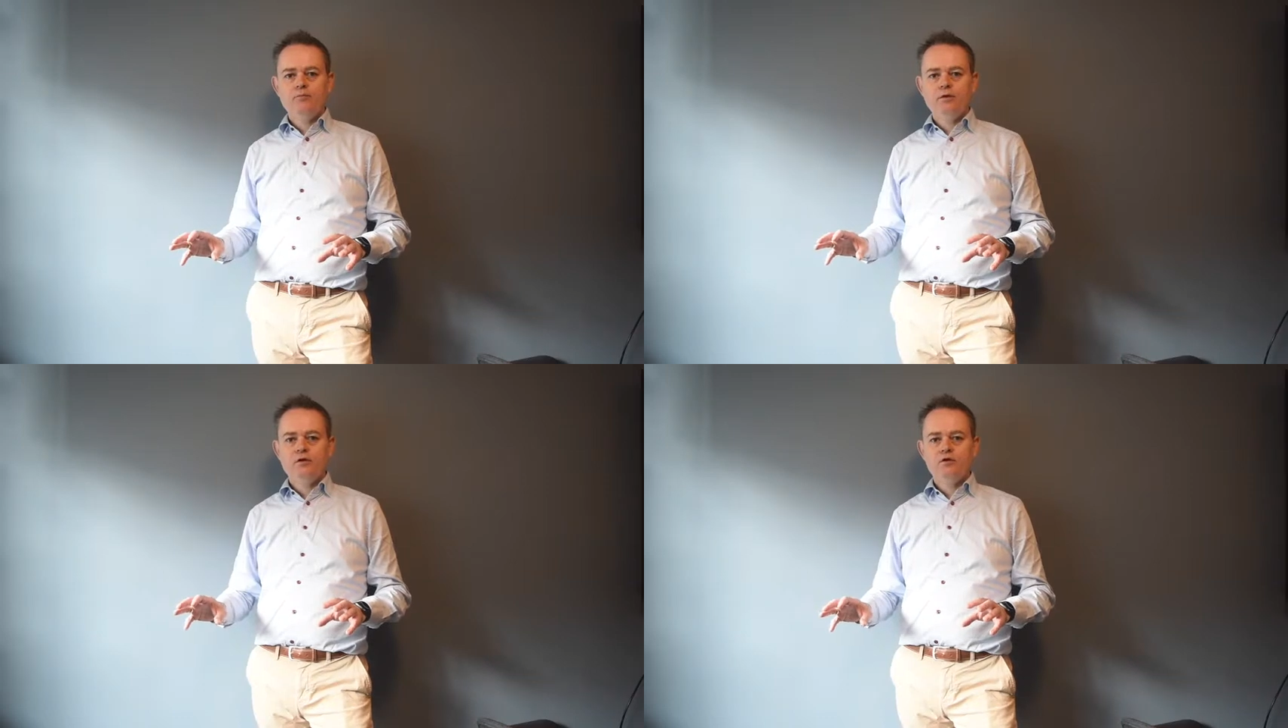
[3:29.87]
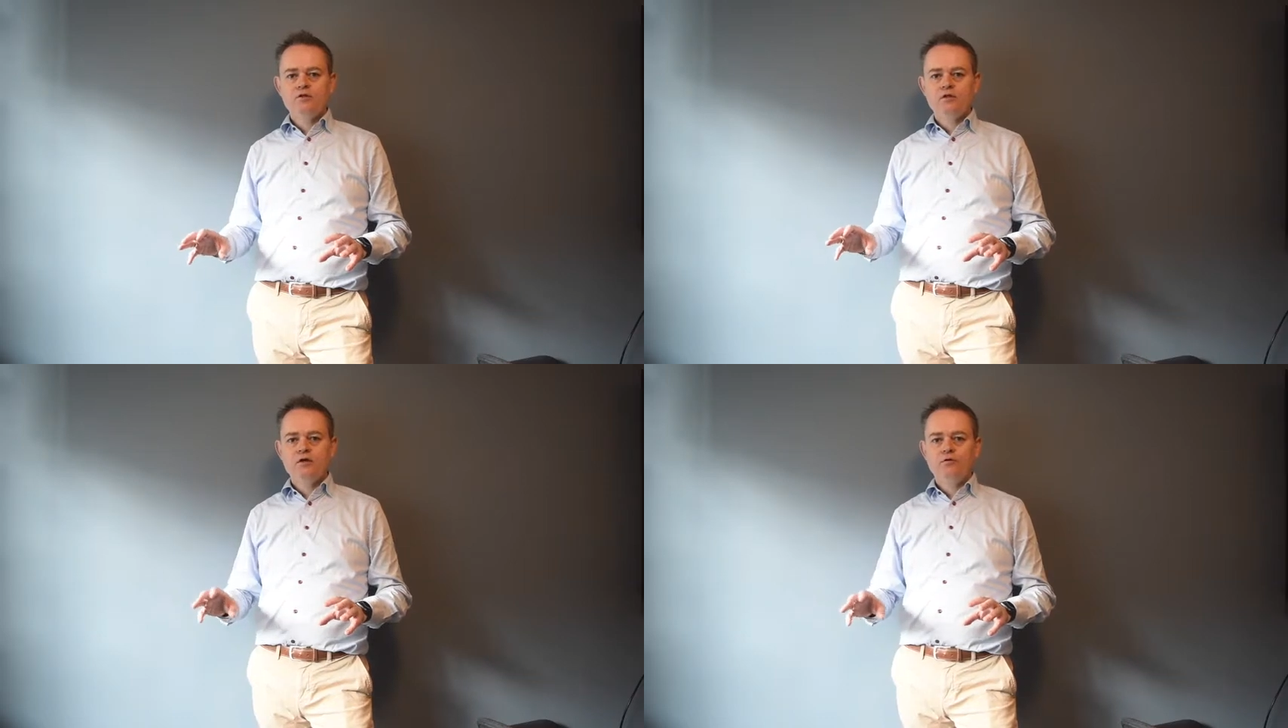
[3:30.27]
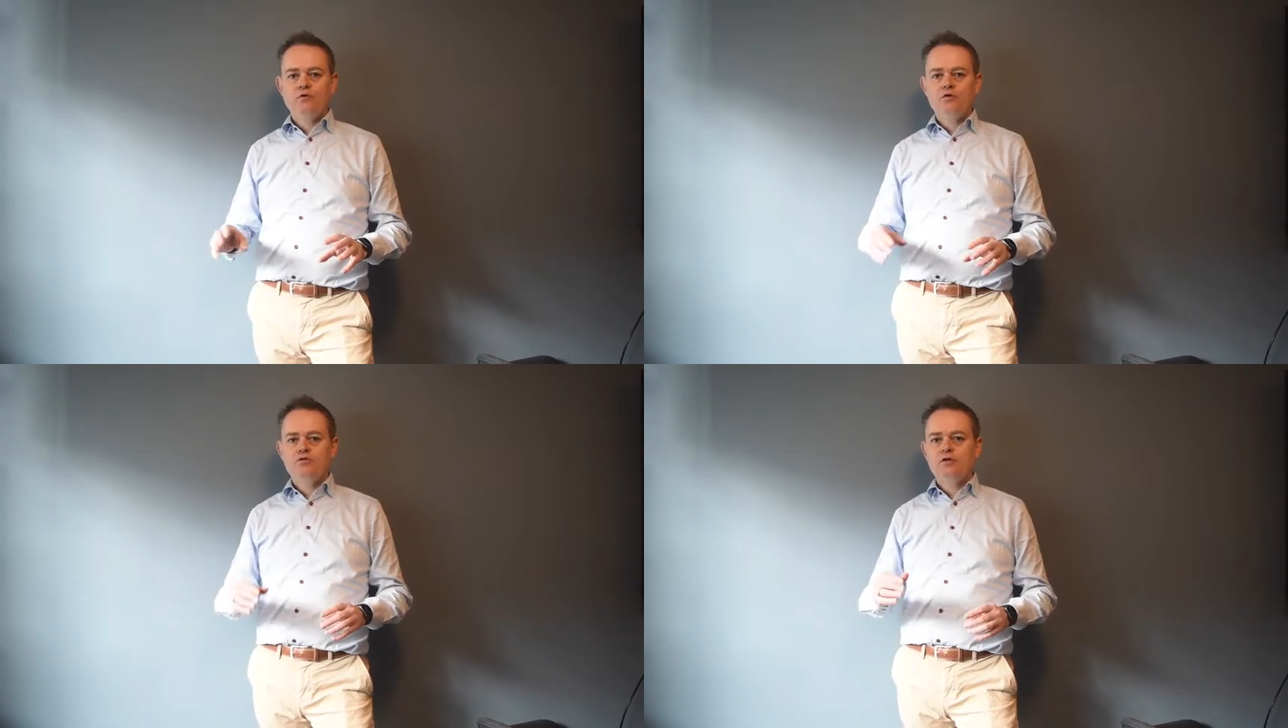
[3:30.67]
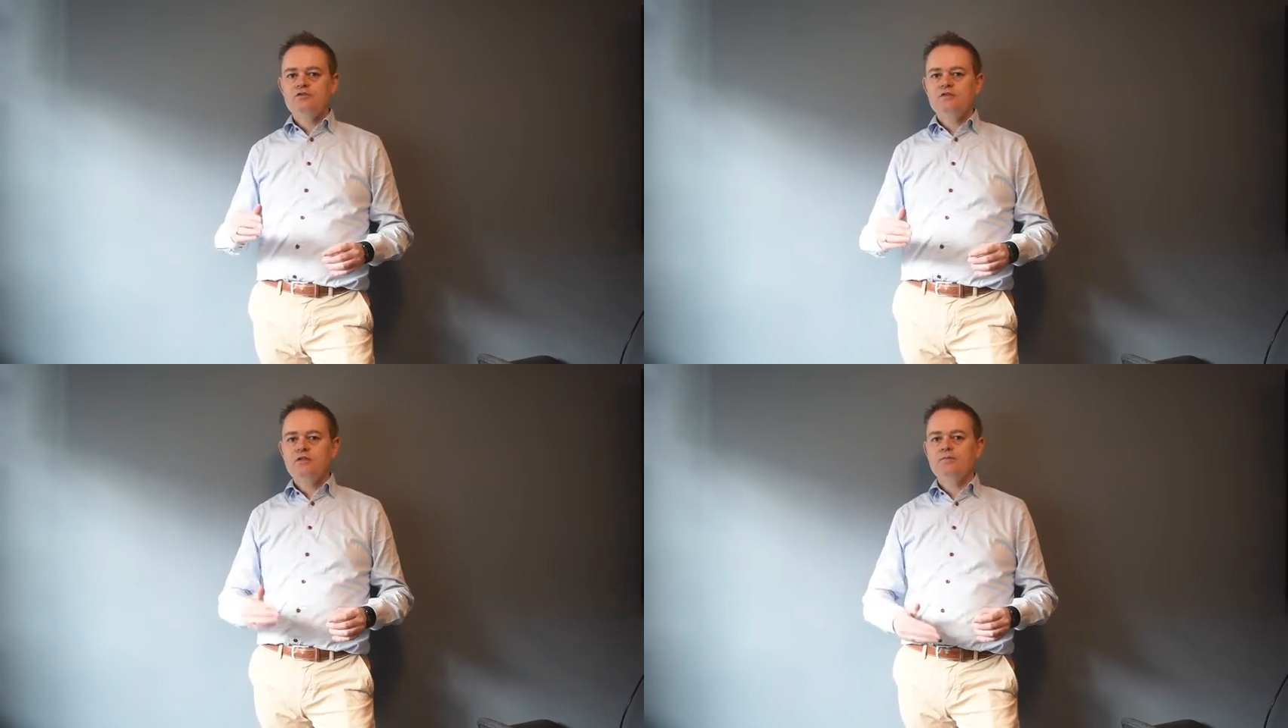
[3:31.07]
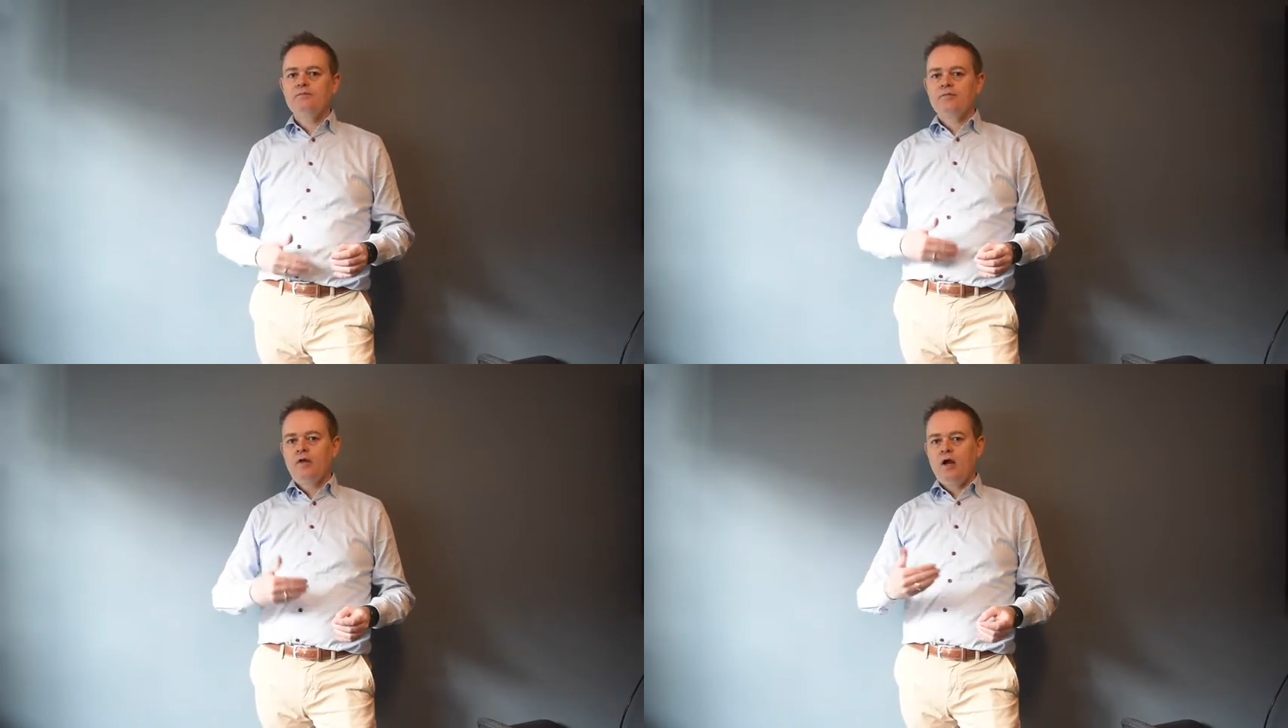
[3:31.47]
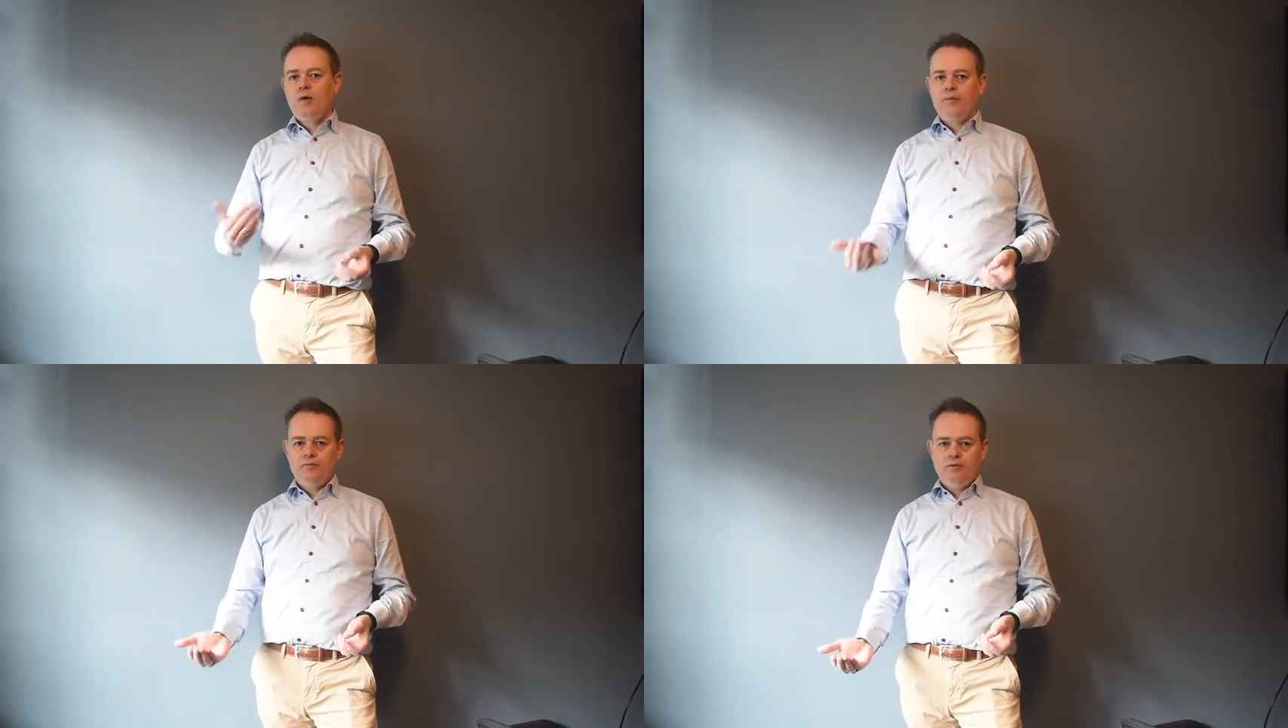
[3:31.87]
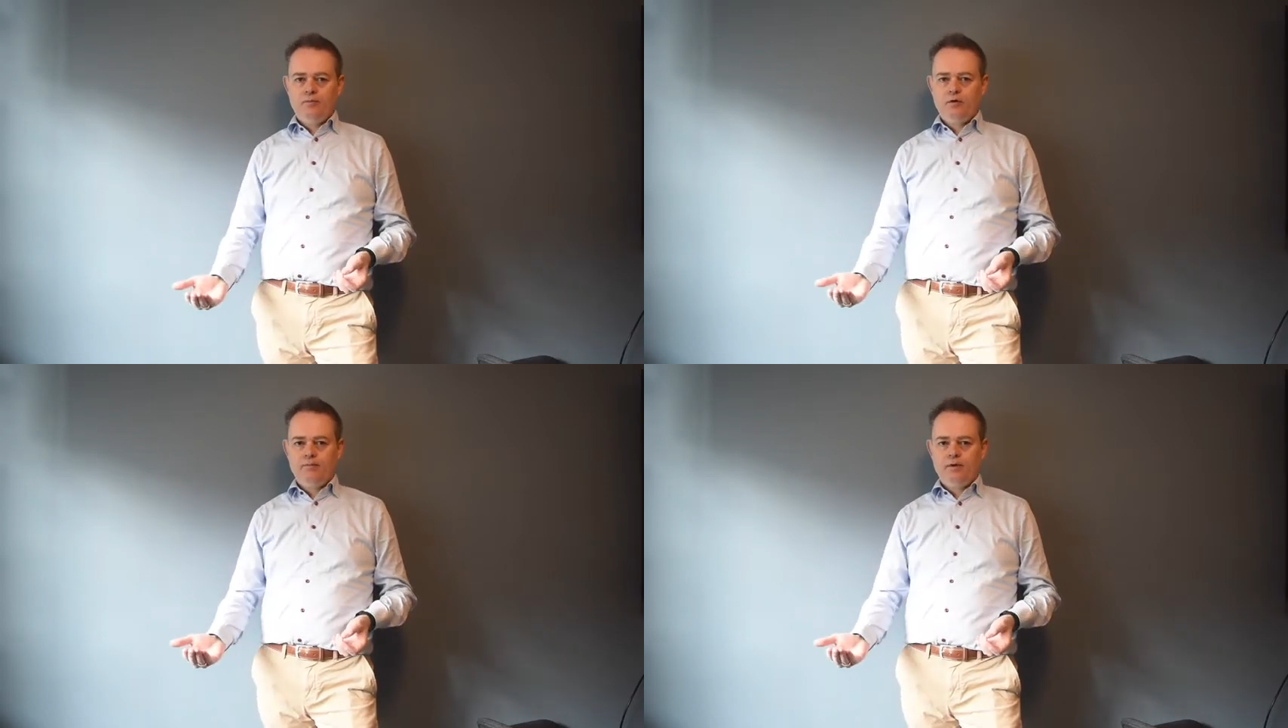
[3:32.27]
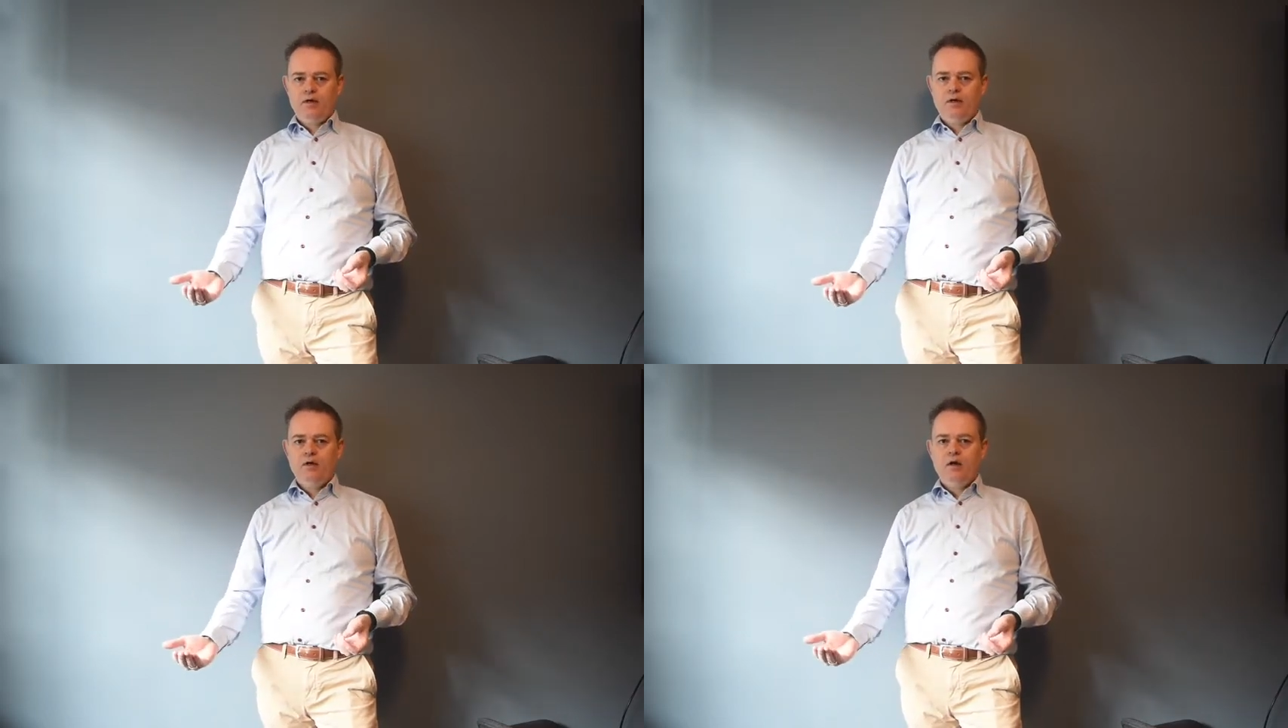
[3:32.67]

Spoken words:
Because of course you can see how many people come back,